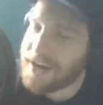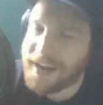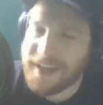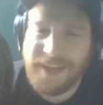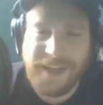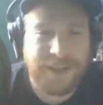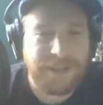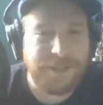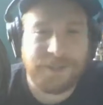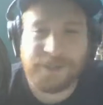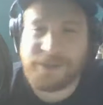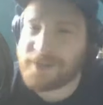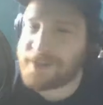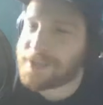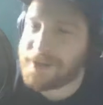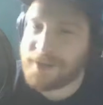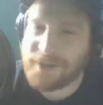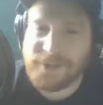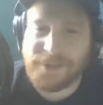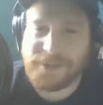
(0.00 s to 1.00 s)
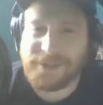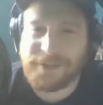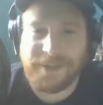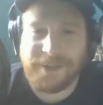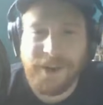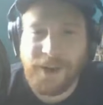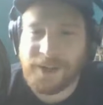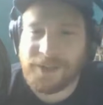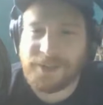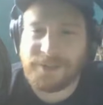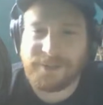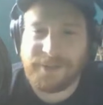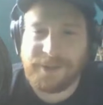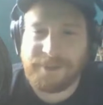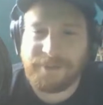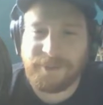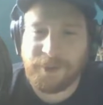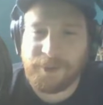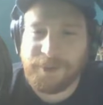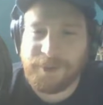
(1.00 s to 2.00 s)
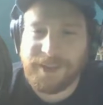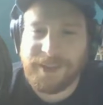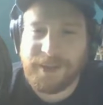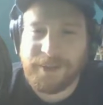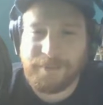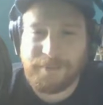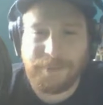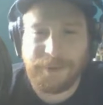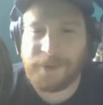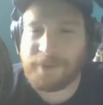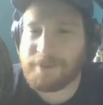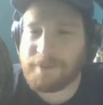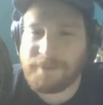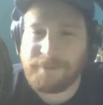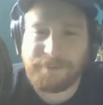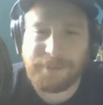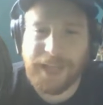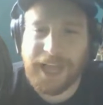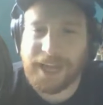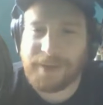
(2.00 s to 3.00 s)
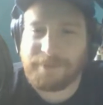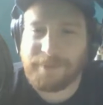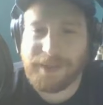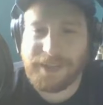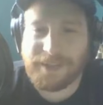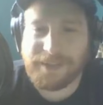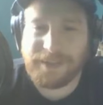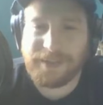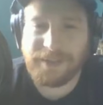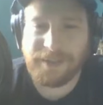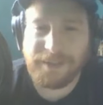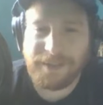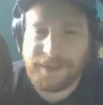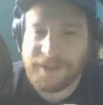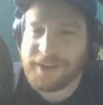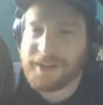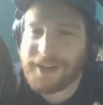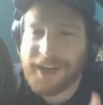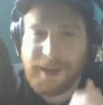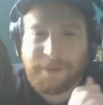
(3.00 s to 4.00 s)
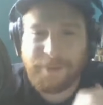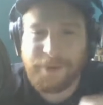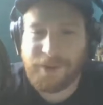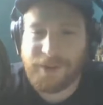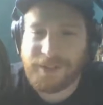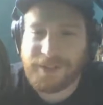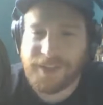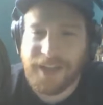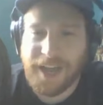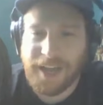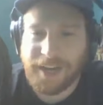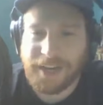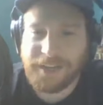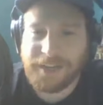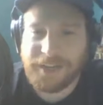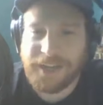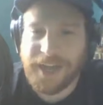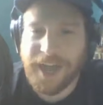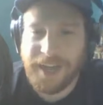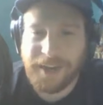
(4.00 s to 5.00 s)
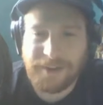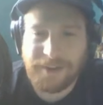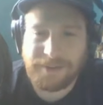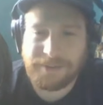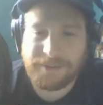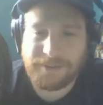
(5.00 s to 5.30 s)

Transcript: And then as soon as he goes non-cerebral with it, boom, Black Beast. Gabriel Gonzaga, dead.